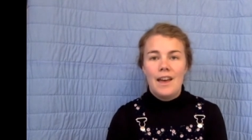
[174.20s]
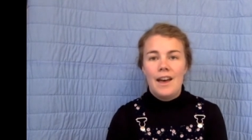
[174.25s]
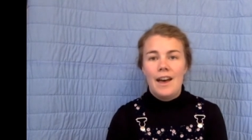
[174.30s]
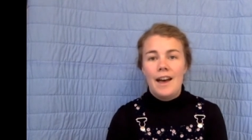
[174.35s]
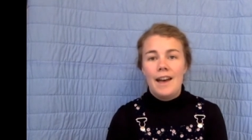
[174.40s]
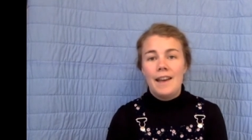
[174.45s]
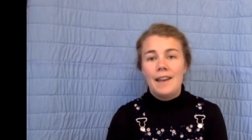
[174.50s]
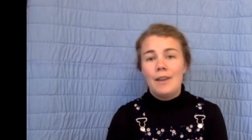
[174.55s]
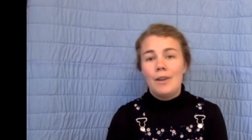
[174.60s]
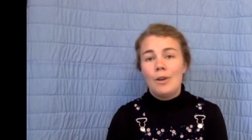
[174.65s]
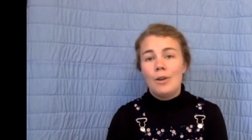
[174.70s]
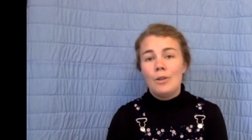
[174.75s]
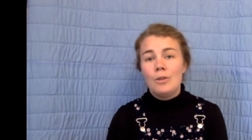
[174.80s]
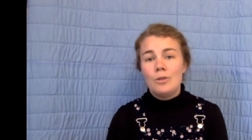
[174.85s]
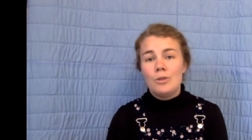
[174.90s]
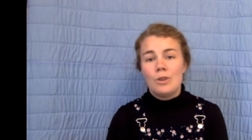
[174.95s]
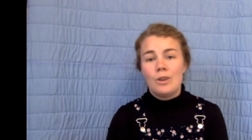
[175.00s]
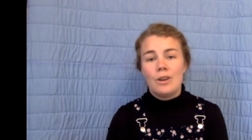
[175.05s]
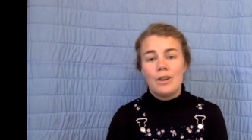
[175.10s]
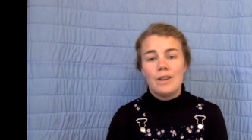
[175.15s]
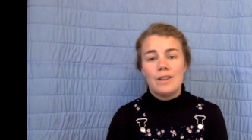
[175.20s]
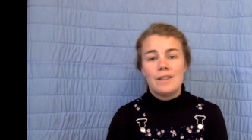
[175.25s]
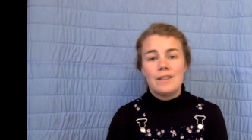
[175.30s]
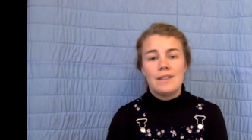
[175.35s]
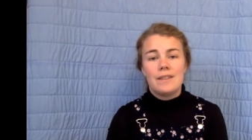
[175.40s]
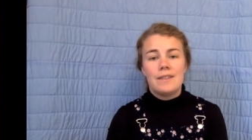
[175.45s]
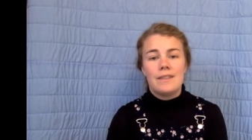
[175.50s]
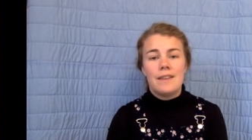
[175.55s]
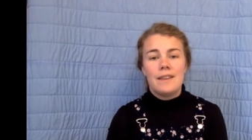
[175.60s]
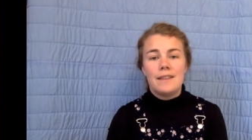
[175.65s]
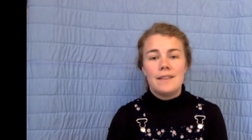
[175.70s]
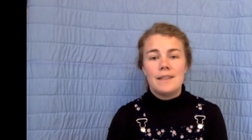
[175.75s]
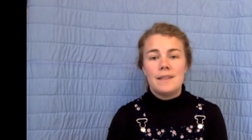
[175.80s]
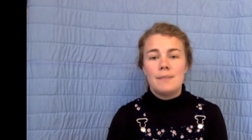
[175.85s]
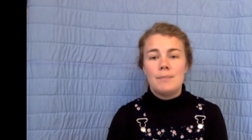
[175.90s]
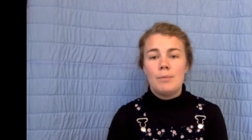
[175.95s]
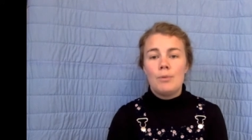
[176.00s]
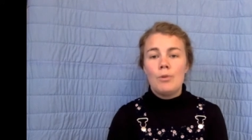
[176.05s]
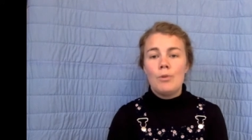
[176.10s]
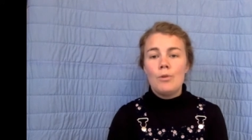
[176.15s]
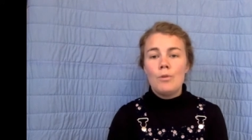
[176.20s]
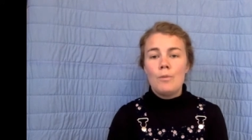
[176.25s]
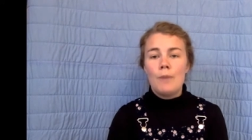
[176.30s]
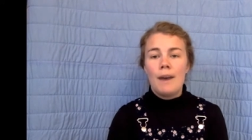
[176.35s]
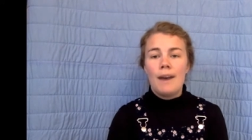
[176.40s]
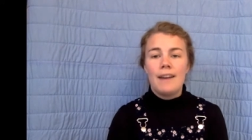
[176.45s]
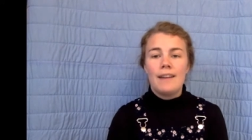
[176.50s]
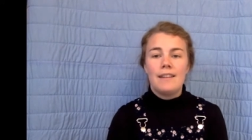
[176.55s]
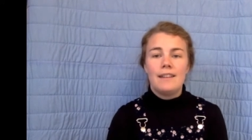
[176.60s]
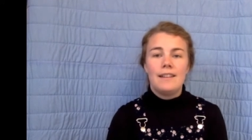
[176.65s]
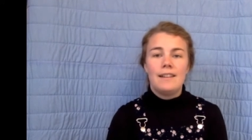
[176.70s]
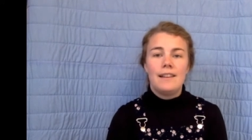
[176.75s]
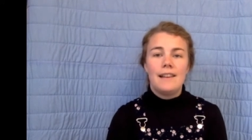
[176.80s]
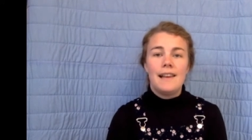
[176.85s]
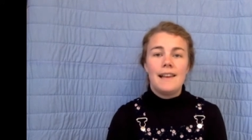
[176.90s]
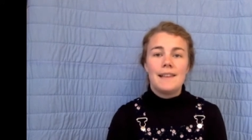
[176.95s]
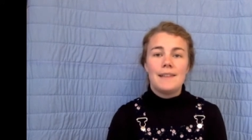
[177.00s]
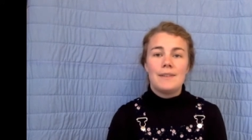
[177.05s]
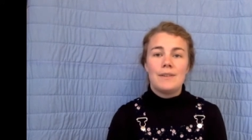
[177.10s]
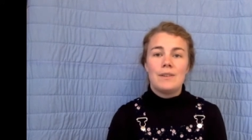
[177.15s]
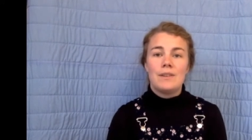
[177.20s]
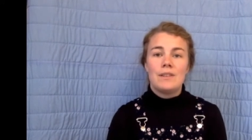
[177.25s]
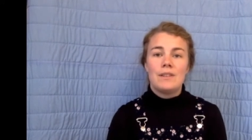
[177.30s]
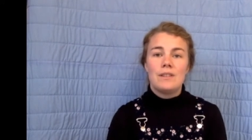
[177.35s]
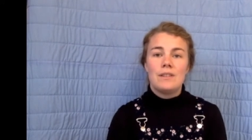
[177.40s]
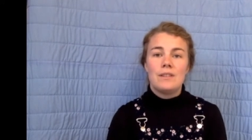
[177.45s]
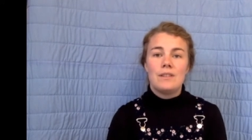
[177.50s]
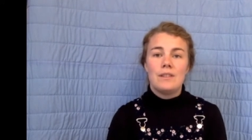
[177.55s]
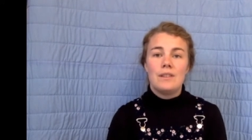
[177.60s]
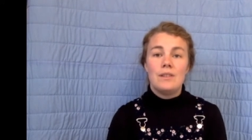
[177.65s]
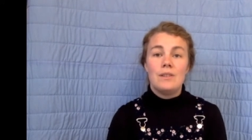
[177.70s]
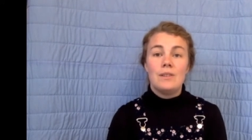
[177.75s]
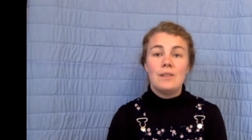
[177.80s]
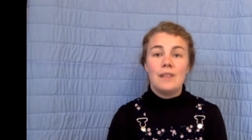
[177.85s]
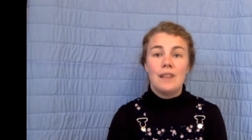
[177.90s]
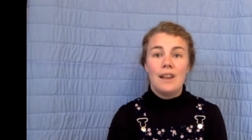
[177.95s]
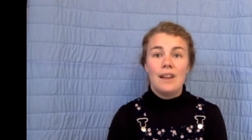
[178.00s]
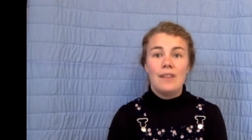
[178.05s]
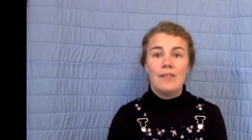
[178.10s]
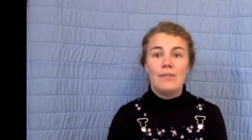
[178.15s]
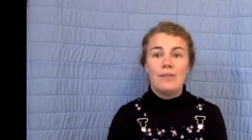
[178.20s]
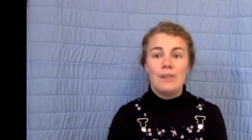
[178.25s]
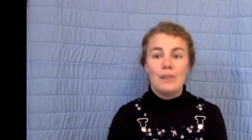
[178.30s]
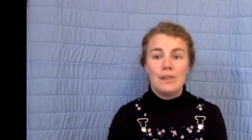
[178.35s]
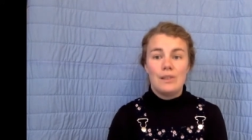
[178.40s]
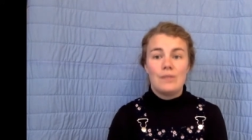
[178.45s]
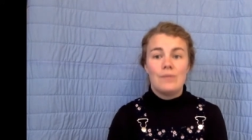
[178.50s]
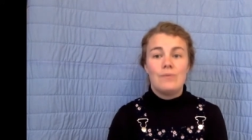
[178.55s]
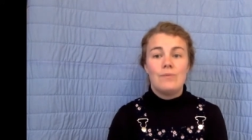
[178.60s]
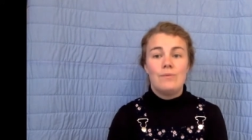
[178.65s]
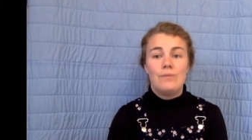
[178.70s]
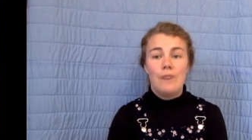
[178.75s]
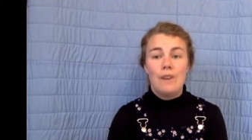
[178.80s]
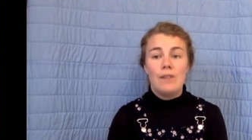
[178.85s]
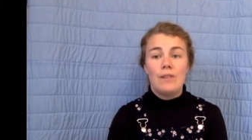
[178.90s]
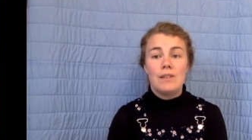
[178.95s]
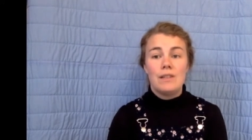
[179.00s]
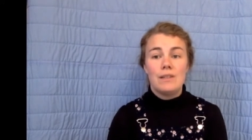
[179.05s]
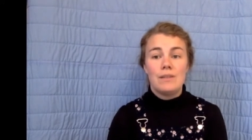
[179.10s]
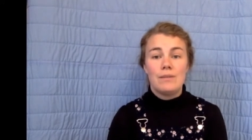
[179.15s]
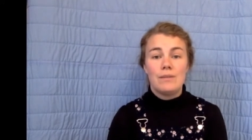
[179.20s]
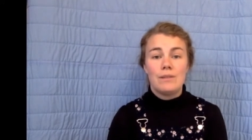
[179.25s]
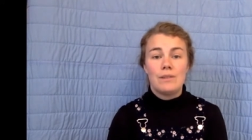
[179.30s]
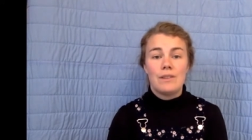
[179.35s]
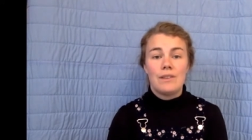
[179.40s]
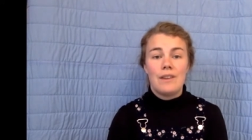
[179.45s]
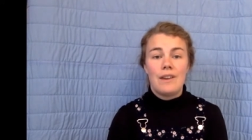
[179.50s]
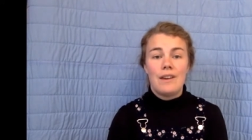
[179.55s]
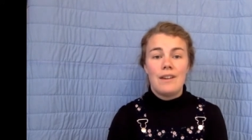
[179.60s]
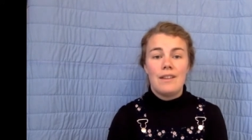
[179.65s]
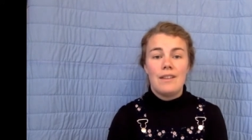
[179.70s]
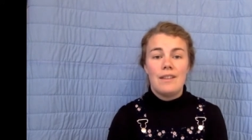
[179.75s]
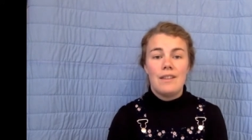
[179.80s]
And in contrast, there's this poor man, Lazarus, whose life looks very different to that.